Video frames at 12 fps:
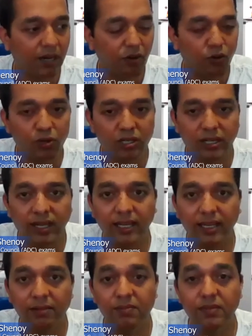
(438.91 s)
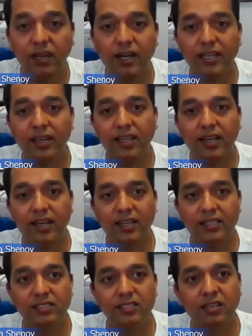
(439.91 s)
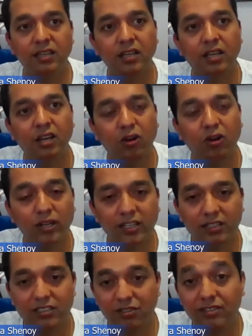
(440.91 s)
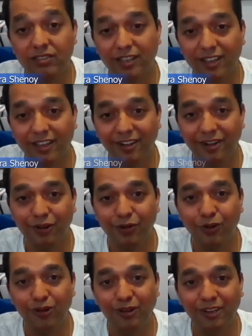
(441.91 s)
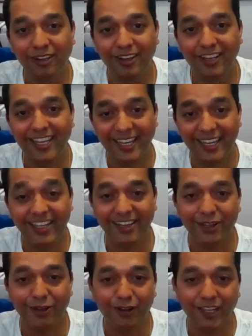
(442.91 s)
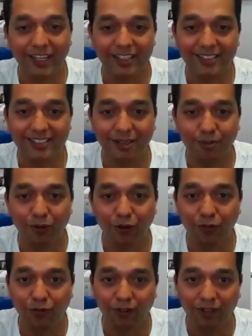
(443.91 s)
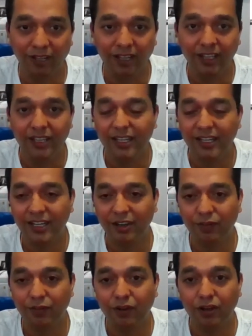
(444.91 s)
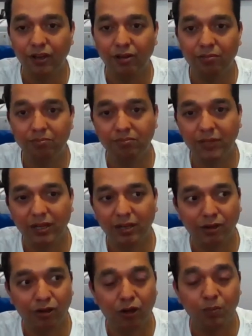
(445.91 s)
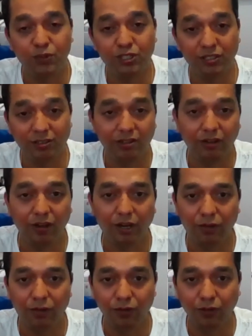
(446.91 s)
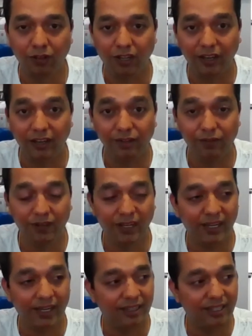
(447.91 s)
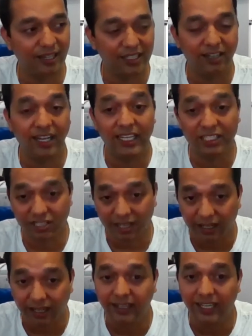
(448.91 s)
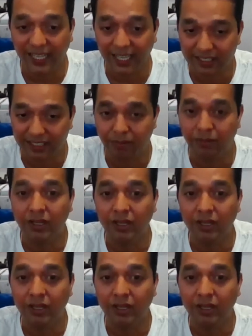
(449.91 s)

over time, I realized, oh, dentistry is a good career. Like it's a beautiful kind of option for your life. And then I really started taking some